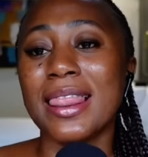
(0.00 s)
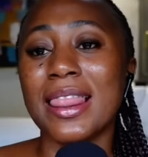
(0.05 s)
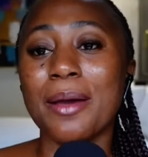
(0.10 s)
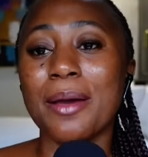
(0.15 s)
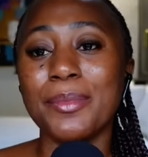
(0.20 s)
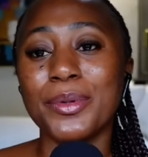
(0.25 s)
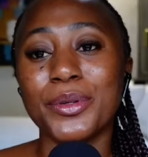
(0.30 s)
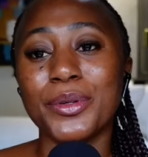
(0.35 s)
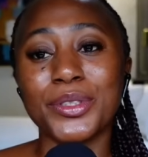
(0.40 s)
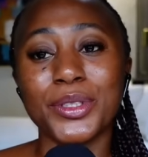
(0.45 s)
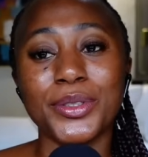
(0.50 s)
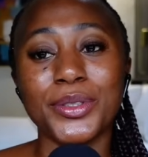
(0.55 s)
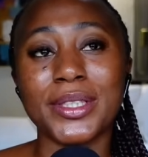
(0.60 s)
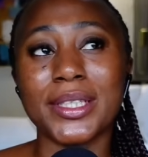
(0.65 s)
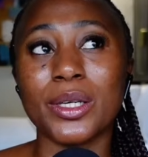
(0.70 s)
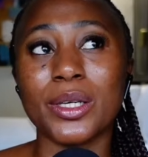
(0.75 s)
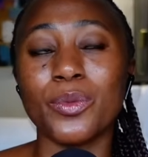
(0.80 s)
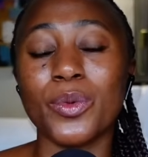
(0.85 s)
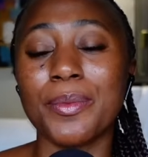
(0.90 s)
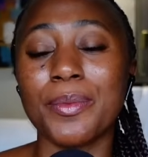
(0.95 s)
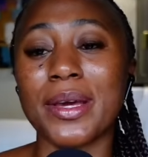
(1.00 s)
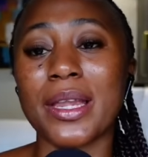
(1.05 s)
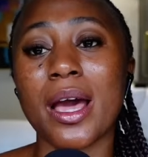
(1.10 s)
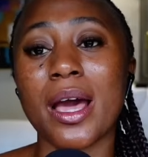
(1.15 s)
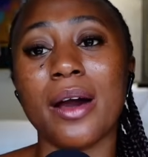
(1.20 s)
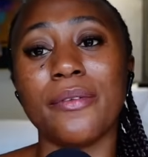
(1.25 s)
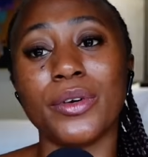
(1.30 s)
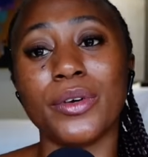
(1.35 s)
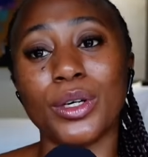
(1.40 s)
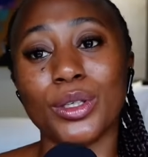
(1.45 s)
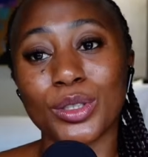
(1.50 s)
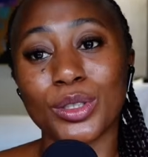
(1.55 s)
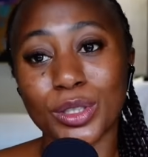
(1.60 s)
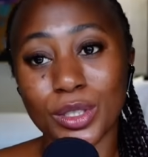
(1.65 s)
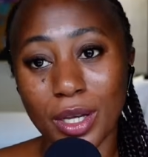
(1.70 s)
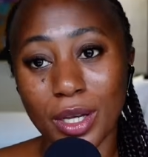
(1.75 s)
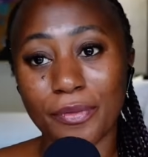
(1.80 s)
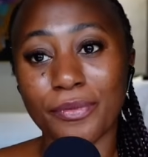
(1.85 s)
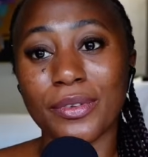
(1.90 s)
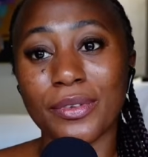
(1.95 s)
Let me know, do you think women have a
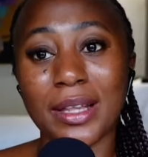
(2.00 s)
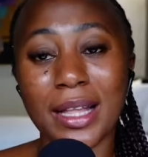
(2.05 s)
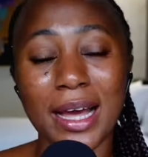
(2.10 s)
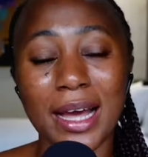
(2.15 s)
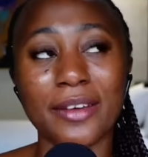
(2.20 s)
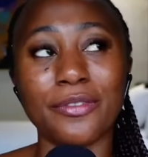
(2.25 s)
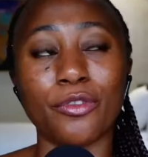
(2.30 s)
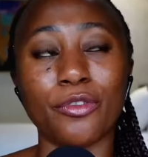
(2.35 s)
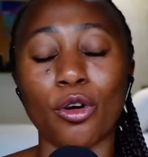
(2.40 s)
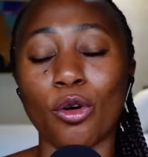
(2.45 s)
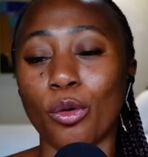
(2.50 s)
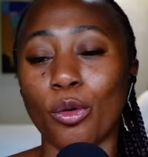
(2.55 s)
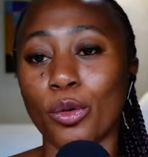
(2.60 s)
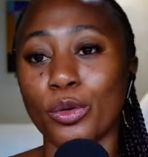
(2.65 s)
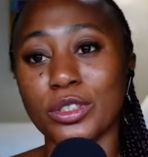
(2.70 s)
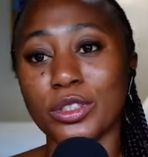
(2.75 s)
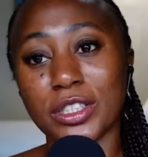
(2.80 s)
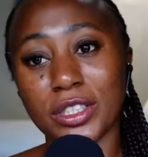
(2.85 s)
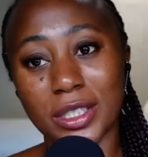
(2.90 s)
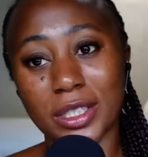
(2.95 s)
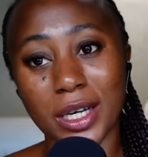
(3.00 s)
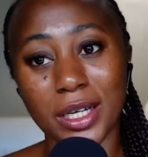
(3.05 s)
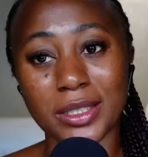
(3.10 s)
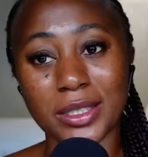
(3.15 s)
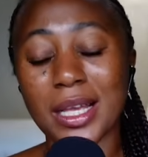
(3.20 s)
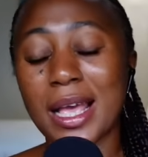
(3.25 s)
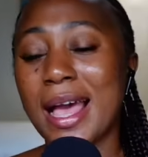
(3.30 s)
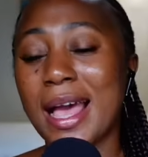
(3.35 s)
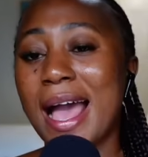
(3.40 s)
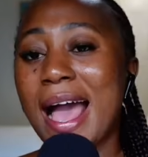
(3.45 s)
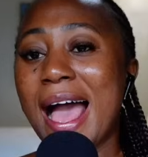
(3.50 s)
soft life or not?